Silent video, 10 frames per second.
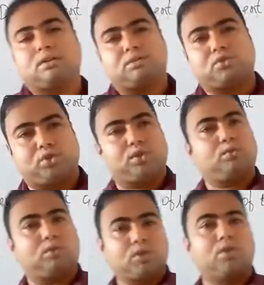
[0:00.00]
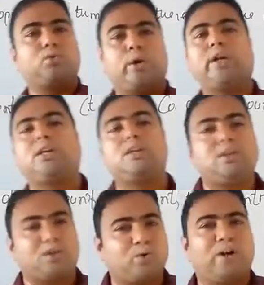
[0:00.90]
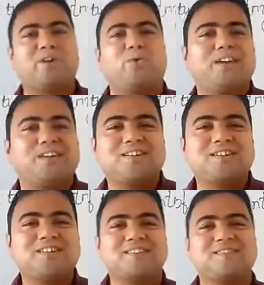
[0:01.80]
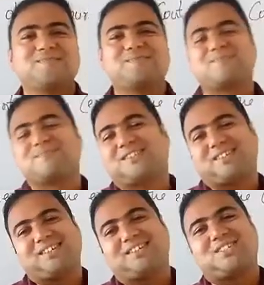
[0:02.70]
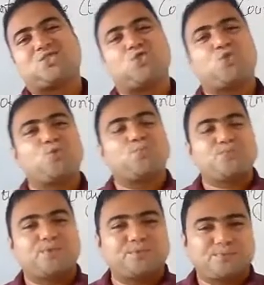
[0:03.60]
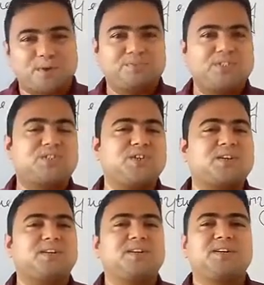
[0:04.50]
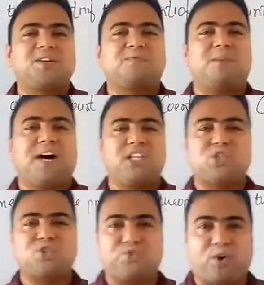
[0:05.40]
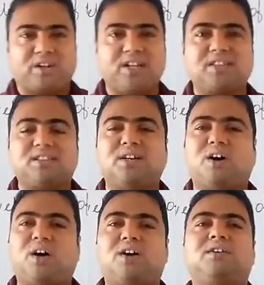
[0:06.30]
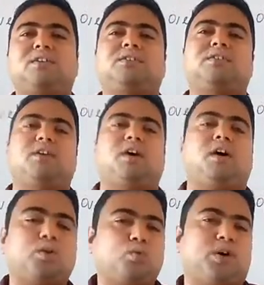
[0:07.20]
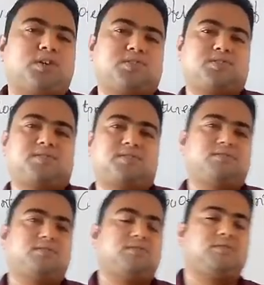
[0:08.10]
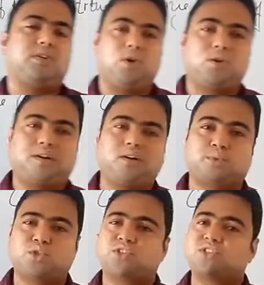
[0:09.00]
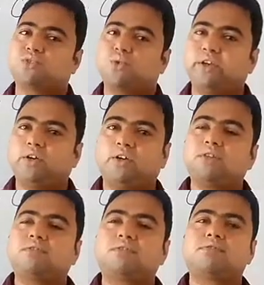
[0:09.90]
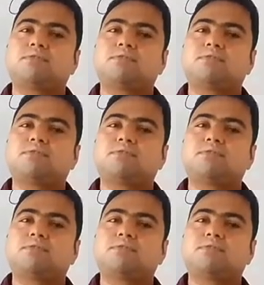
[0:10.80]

sorry, 2020, not 21. So from this year, March 14th onwards, lockdown process is going on.